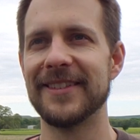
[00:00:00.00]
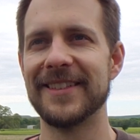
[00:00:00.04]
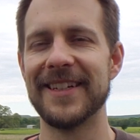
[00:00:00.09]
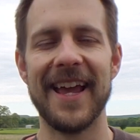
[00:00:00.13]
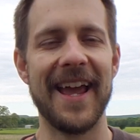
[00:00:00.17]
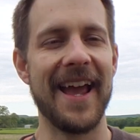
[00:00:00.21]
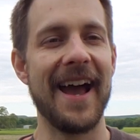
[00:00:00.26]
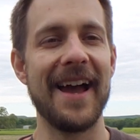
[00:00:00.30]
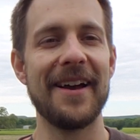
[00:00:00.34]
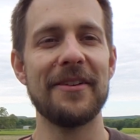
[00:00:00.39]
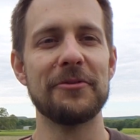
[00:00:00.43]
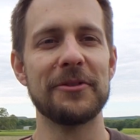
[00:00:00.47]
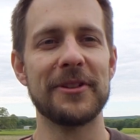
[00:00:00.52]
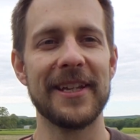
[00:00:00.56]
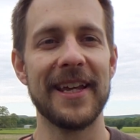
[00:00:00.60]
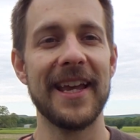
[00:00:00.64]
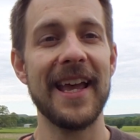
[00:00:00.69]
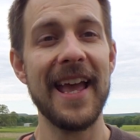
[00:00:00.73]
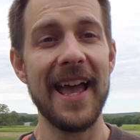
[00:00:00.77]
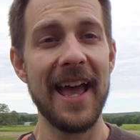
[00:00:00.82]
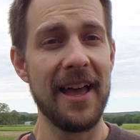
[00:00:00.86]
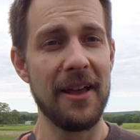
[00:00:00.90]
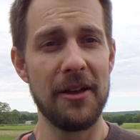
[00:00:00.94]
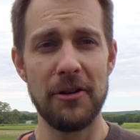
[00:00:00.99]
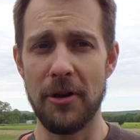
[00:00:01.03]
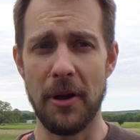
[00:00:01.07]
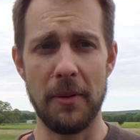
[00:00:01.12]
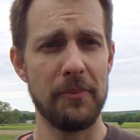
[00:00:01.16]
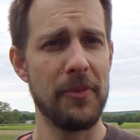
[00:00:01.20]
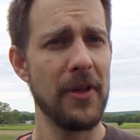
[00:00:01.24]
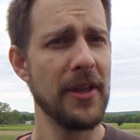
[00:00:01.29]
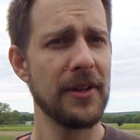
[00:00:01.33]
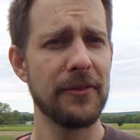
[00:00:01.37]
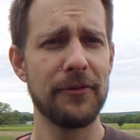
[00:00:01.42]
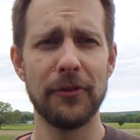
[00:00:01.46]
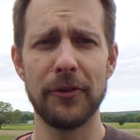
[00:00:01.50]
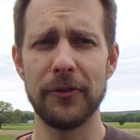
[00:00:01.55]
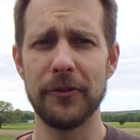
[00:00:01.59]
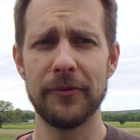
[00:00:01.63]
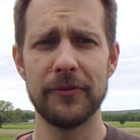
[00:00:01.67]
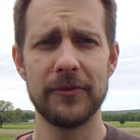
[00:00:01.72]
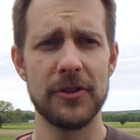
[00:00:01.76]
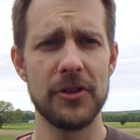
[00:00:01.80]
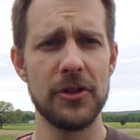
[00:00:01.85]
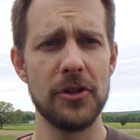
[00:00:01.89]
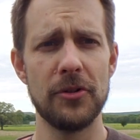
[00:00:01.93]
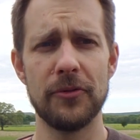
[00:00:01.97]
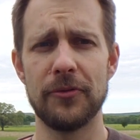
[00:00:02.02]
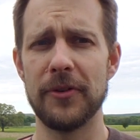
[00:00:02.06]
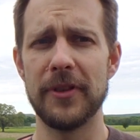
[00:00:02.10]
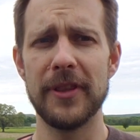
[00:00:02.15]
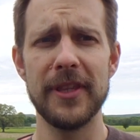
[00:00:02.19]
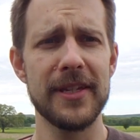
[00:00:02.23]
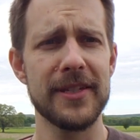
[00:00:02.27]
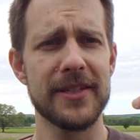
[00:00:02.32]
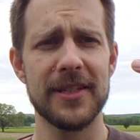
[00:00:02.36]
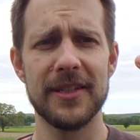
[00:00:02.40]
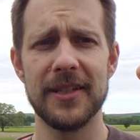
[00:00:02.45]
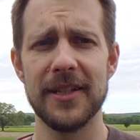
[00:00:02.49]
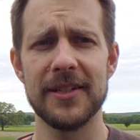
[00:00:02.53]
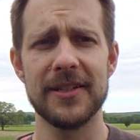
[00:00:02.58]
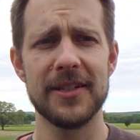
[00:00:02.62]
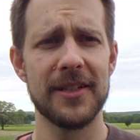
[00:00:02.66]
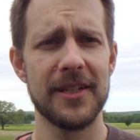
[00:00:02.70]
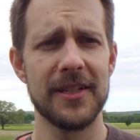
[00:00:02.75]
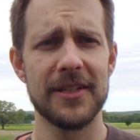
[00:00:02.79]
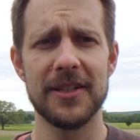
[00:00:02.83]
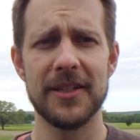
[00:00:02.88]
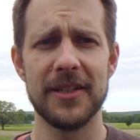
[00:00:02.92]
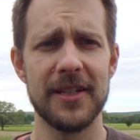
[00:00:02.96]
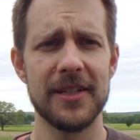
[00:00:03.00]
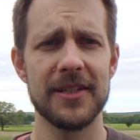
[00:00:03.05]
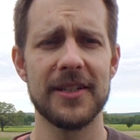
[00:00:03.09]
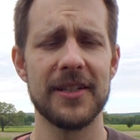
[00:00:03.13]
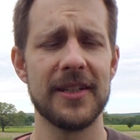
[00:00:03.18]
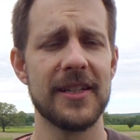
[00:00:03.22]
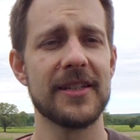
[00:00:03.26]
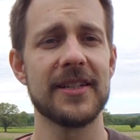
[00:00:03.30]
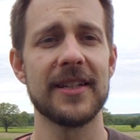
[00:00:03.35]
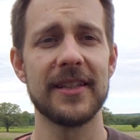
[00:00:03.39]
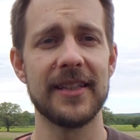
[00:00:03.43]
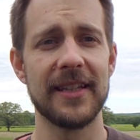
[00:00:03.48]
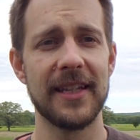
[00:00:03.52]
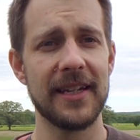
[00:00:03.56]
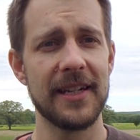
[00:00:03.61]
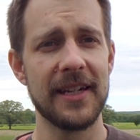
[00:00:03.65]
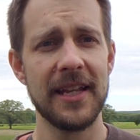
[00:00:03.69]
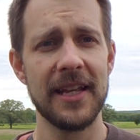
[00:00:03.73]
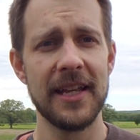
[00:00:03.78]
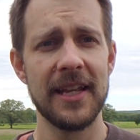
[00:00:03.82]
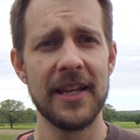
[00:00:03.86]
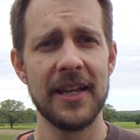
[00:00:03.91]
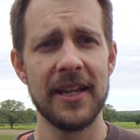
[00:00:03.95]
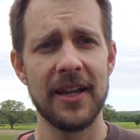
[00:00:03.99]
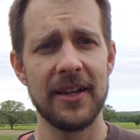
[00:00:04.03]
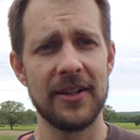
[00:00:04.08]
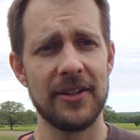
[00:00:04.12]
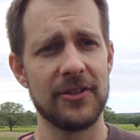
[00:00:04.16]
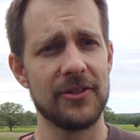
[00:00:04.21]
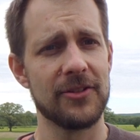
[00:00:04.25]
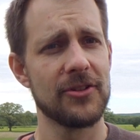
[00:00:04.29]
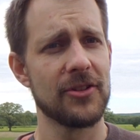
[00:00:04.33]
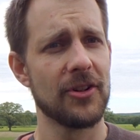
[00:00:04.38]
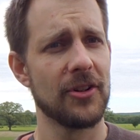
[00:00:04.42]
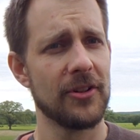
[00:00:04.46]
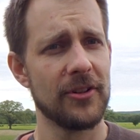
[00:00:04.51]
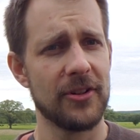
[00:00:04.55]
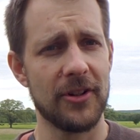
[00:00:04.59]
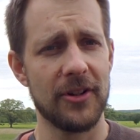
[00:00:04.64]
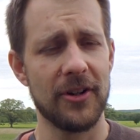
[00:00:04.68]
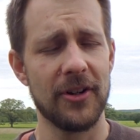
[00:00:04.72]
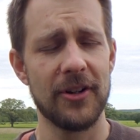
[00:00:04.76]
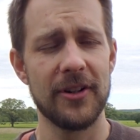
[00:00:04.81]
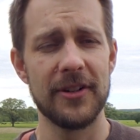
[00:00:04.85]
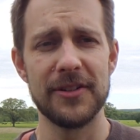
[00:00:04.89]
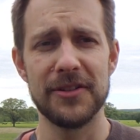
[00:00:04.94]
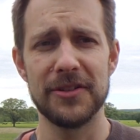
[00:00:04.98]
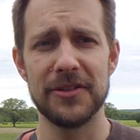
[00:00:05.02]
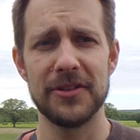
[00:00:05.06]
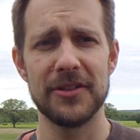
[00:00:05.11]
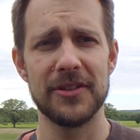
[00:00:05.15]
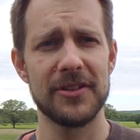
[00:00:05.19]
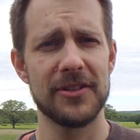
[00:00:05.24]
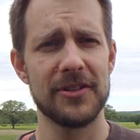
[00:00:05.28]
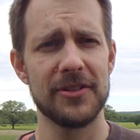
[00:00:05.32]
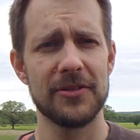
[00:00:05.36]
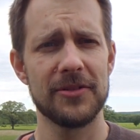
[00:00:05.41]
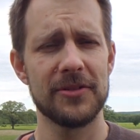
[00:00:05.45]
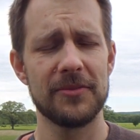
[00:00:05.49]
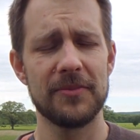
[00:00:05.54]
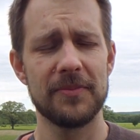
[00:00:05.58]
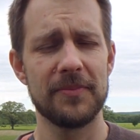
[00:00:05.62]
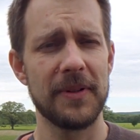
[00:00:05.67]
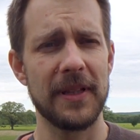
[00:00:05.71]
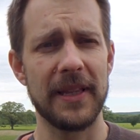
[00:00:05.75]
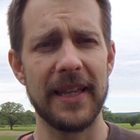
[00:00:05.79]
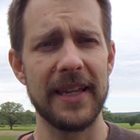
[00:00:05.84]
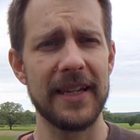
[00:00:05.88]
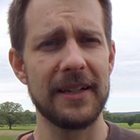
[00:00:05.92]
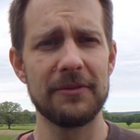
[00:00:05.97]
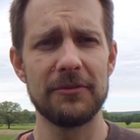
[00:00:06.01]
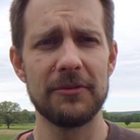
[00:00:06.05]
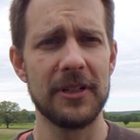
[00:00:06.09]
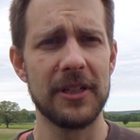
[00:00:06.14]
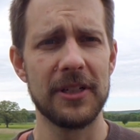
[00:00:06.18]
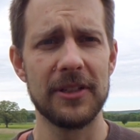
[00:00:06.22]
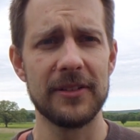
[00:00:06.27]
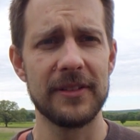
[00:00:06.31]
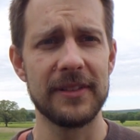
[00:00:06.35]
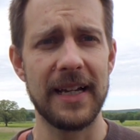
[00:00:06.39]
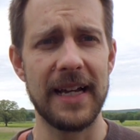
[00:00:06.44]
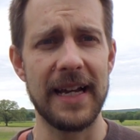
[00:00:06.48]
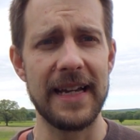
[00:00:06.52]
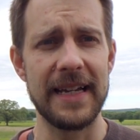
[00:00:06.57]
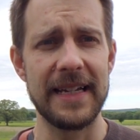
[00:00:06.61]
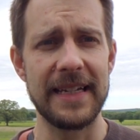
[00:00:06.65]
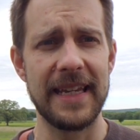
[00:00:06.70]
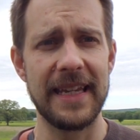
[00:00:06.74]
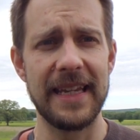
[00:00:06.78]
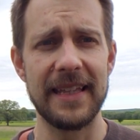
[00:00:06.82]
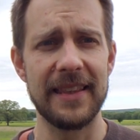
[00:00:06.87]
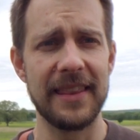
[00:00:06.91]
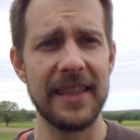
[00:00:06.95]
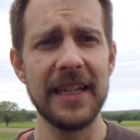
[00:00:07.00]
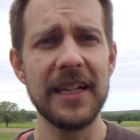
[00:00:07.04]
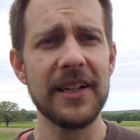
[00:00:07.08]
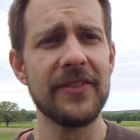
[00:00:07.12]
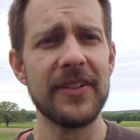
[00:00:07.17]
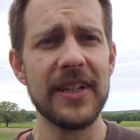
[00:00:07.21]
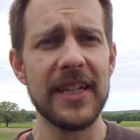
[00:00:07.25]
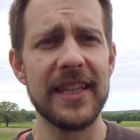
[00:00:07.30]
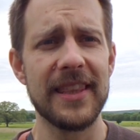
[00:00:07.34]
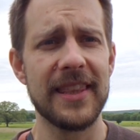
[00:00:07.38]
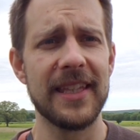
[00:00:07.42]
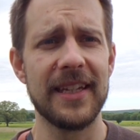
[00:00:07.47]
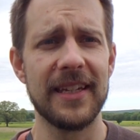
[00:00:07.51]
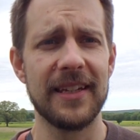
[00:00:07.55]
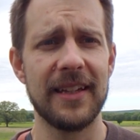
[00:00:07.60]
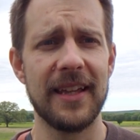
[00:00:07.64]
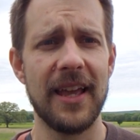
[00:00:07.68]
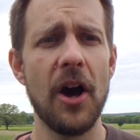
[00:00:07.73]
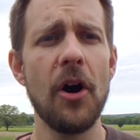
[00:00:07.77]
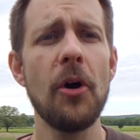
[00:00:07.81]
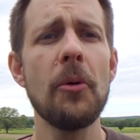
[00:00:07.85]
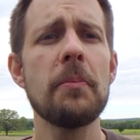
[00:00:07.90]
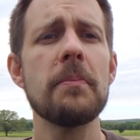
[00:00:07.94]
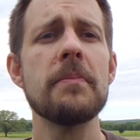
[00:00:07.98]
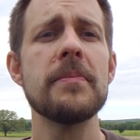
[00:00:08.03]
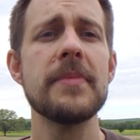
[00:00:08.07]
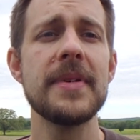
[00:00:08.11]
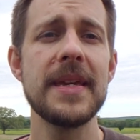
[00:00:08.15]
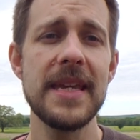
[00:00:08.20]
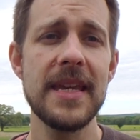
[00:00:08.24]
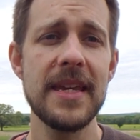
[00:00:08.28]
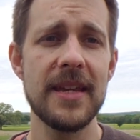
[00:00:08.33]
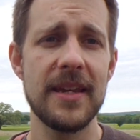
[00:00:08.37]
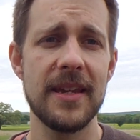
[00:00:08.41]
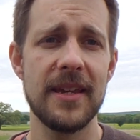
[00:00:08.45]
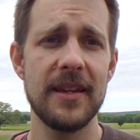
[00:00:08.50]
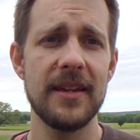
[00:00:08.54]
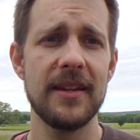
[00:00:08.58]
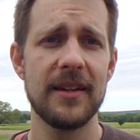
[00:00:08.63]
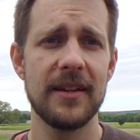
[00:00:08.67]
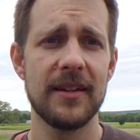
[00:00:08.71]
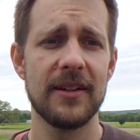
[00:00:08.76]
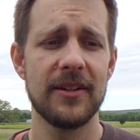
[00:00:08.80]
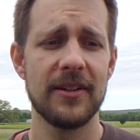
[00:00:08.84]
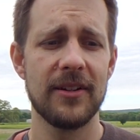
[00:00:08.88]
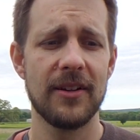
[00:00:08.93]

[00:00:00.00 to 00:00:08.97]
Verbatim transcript: say, I would say, "I'm thankful to you for this and this and this and this and this," and then turn to her and she, she be like, well, I can't think of anything. Help me